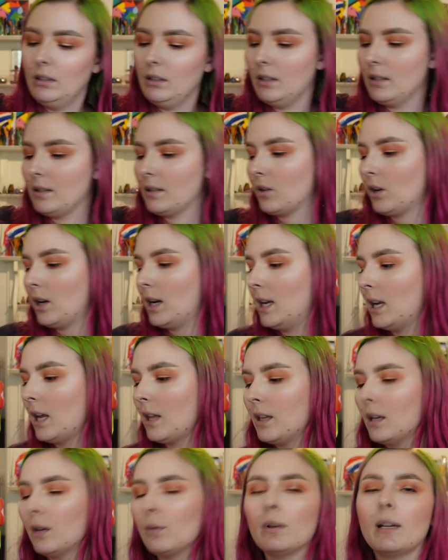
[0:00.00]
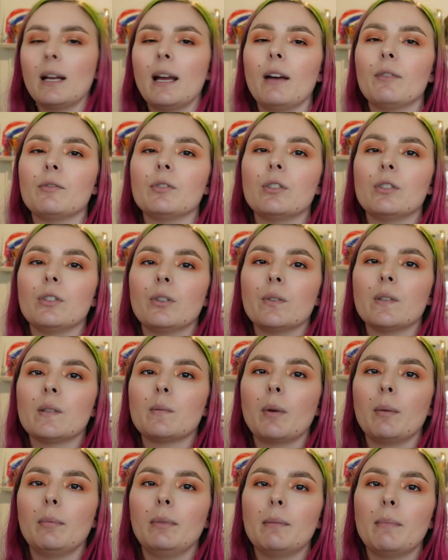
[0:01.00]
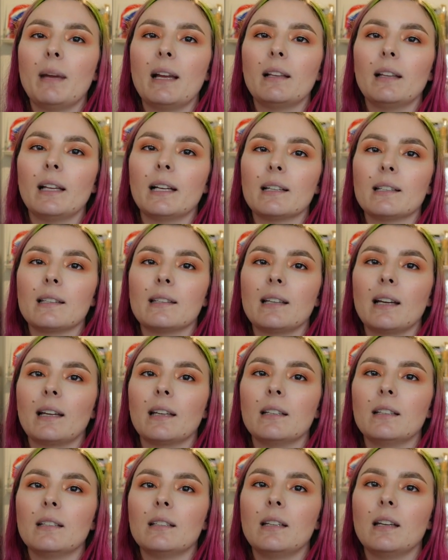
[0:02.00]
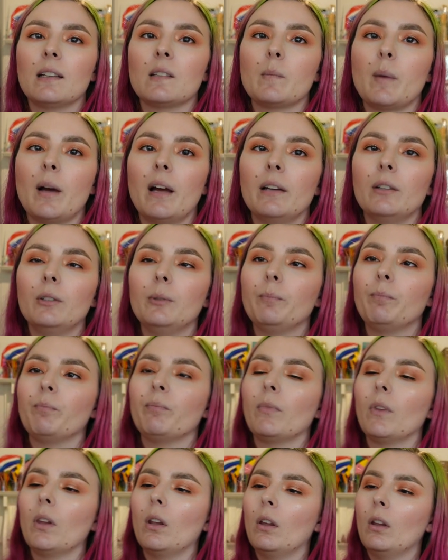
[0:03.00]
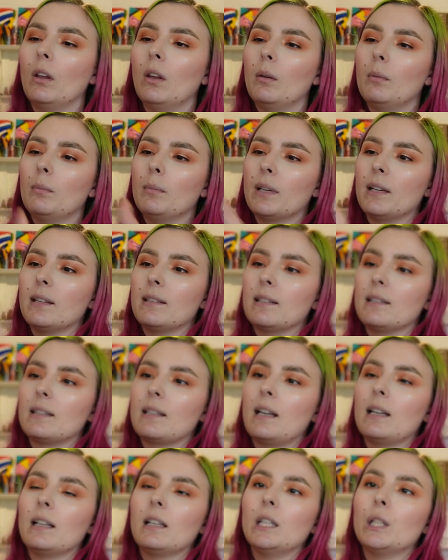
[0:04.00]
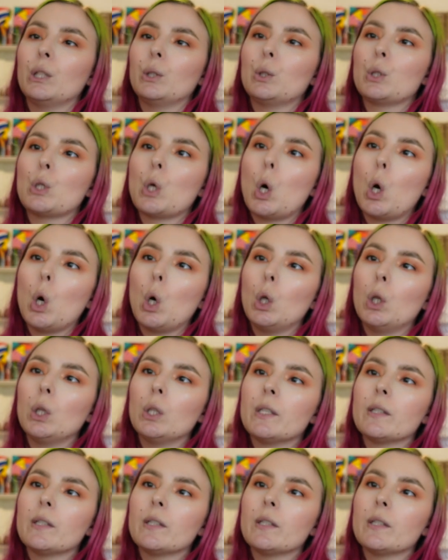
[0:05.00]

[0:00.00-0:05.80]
the screen. I think what I have to do is probably make like a second yes pile because it's getting a little tall.